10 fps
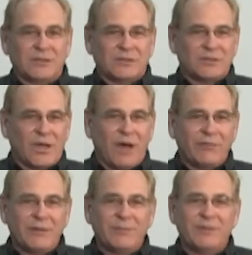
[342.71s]

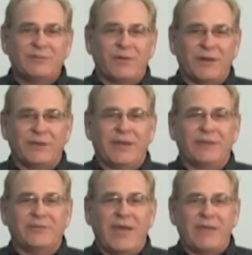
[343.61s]
Solving a misfire that
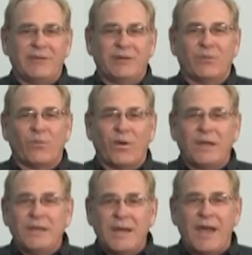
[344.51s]
is evident
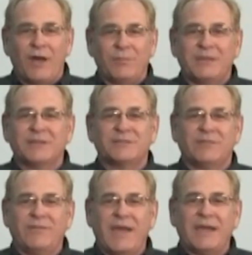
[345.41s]
right now because of
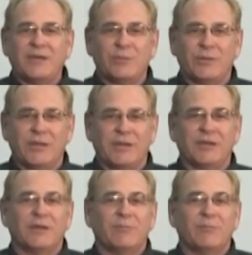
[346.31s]
a vacuum leak,